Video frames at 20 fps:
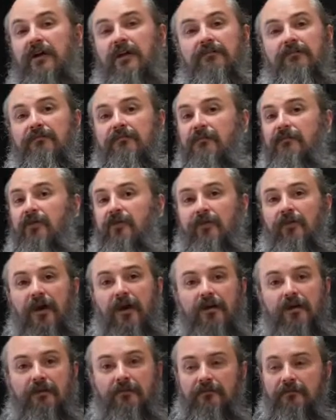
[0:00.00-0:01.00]
And
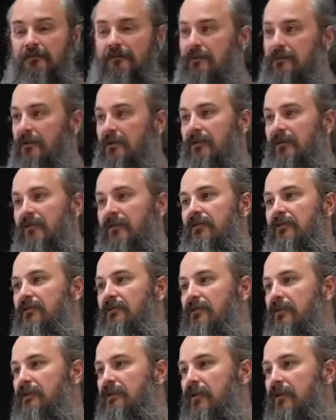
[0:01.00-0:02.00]
great, this
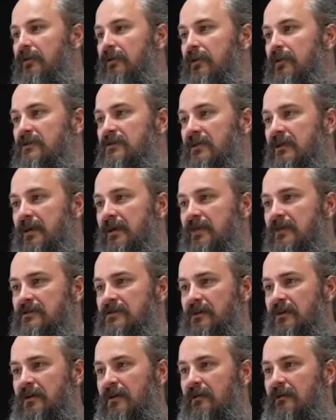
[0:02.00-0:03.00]
is a great question. I
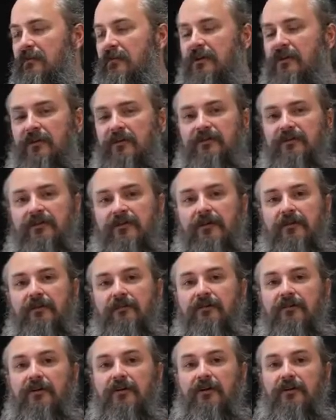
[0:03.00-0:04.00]
actually covered at the start of
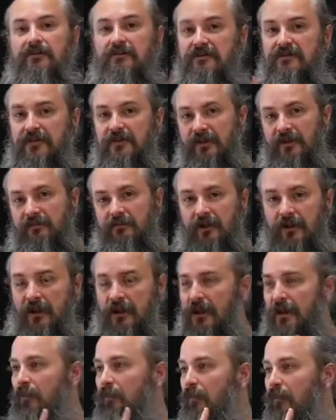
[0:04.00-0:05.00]
the video. I'll just
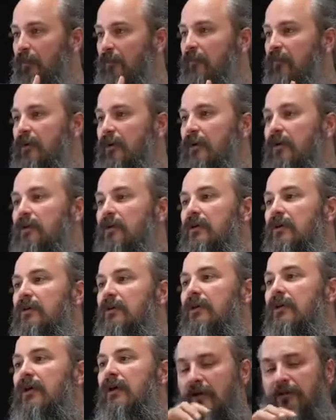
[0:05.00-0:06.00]
recap very
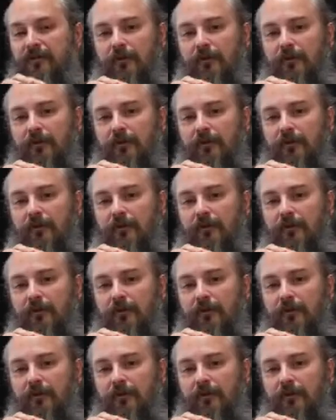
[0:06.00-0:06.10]
quickly.